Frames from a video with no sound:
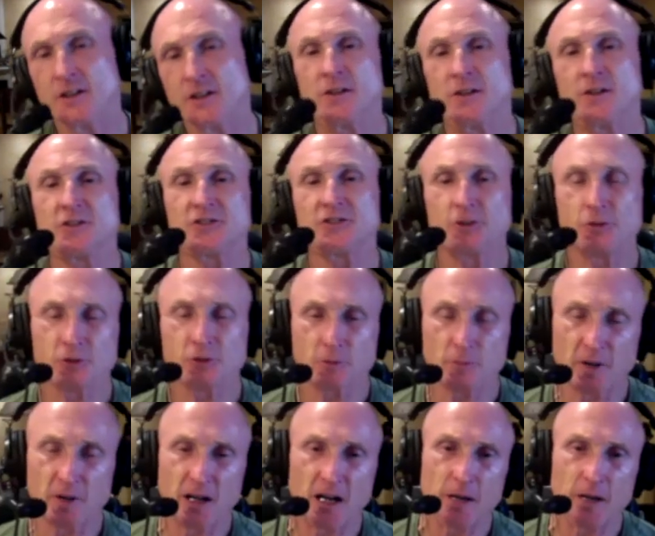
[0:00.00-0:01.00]
soda
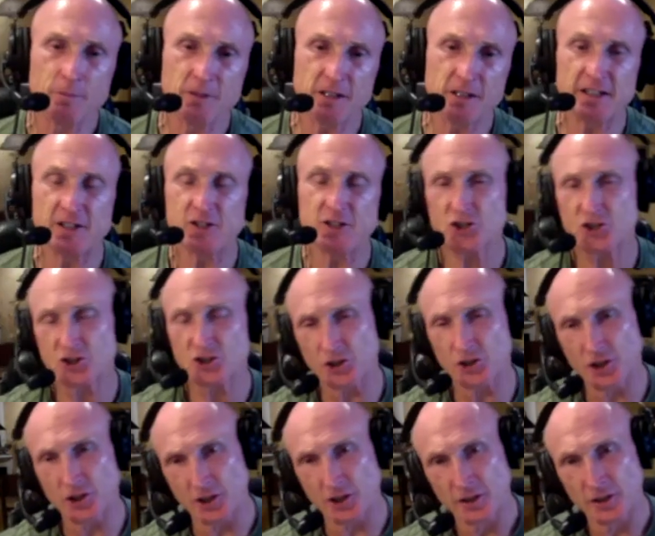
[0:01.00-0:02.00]
pop, eat
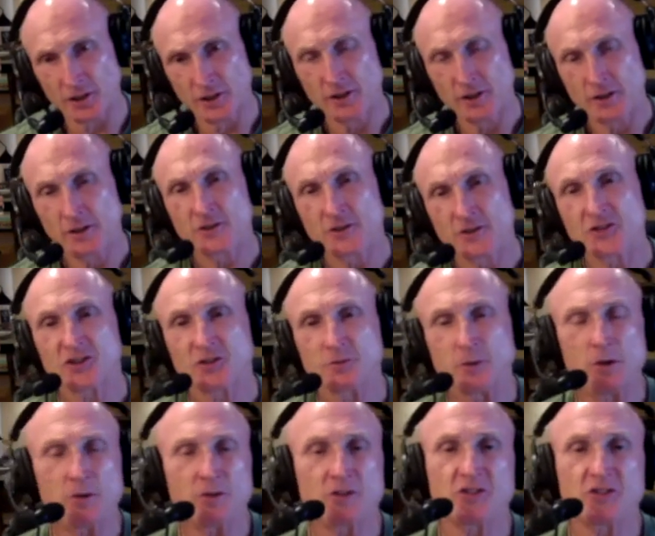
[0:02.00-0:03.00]
sugar,
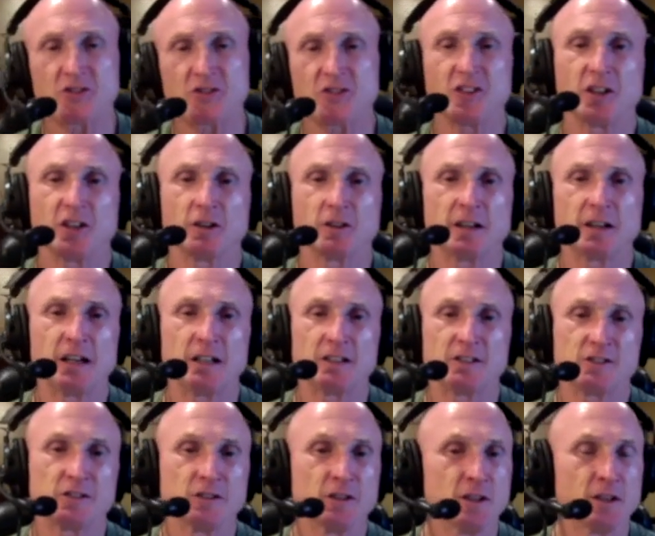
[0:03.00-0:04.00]
smoke
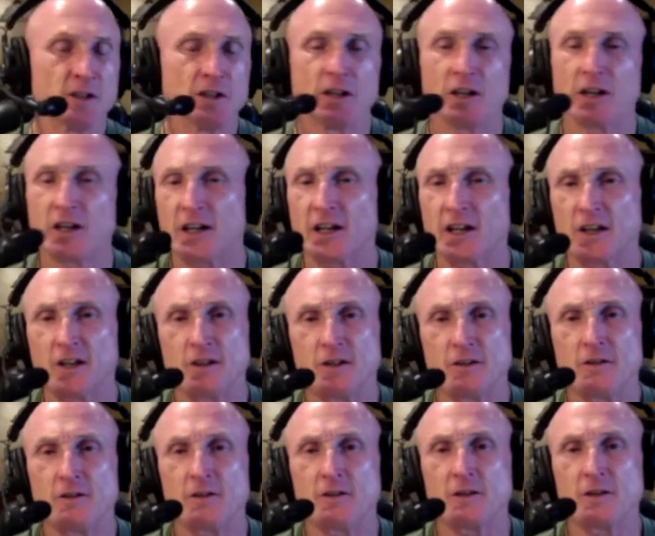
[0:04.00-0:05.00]
cigarettes, and
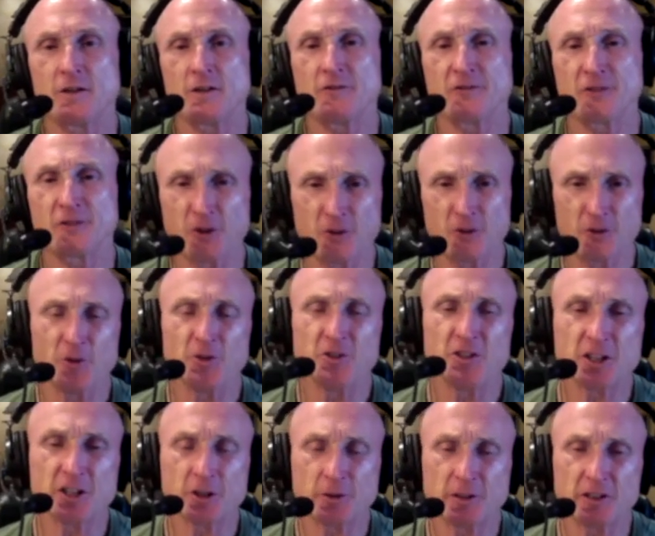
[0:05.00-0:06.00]
further
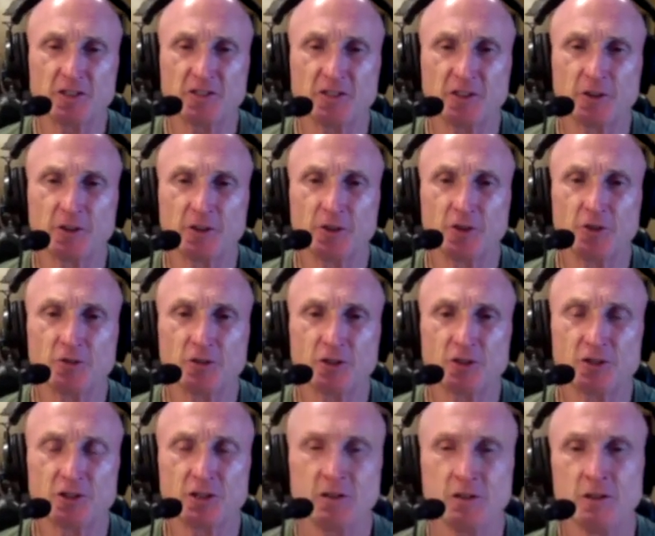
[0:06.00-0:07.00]
decrease their
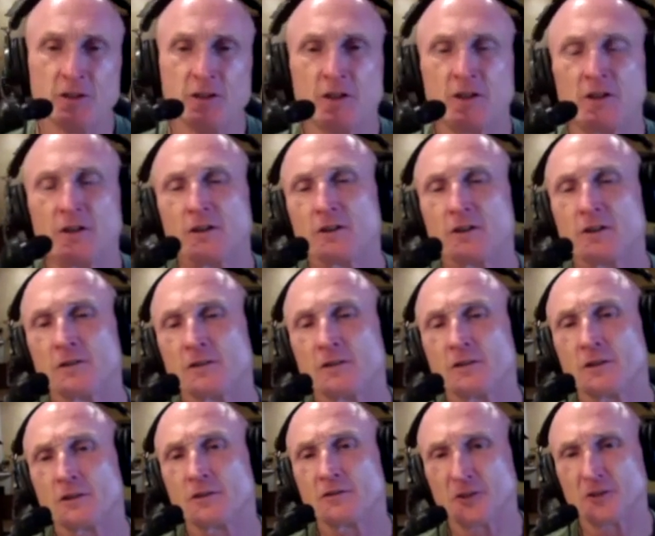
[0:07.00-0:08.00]
nutrition,
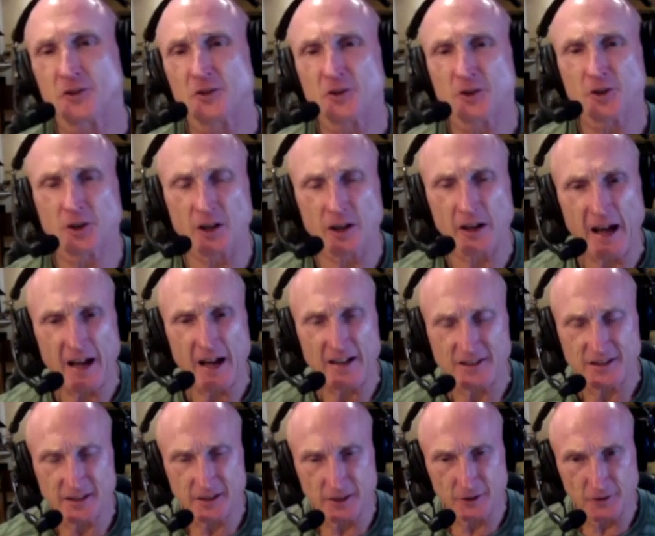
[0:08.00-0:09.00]
further
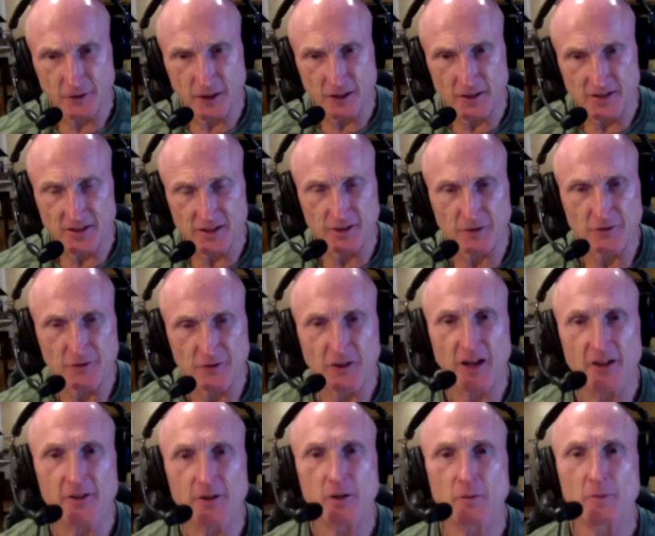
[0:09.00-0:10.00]
acidif
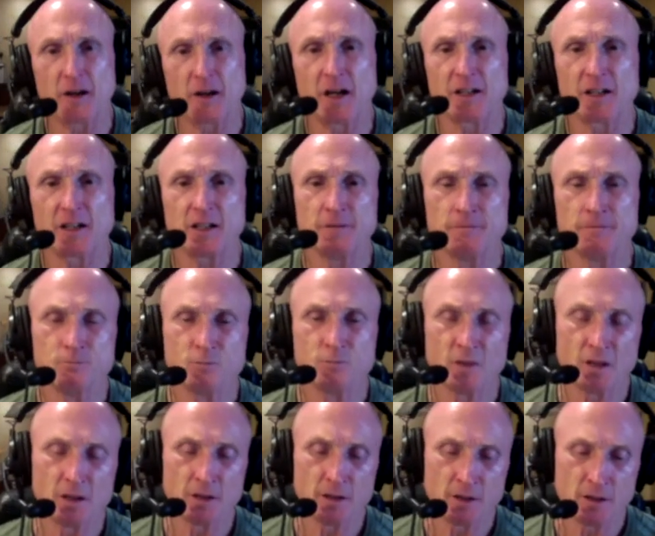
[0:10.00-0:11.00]
acidify their body.
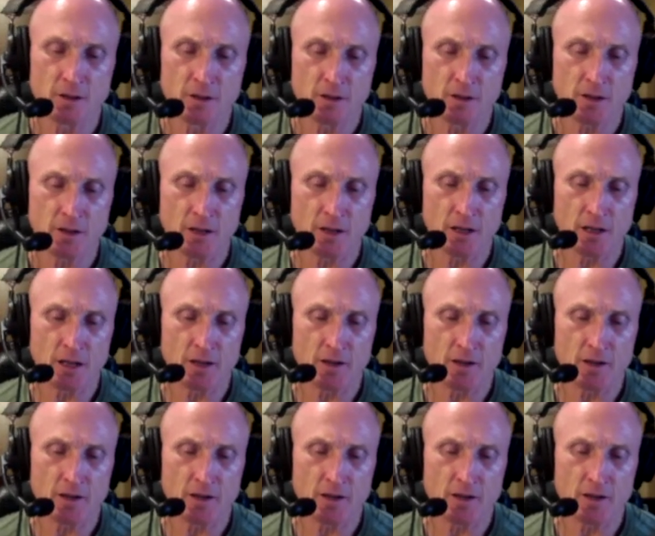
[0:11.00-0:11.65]
Uh,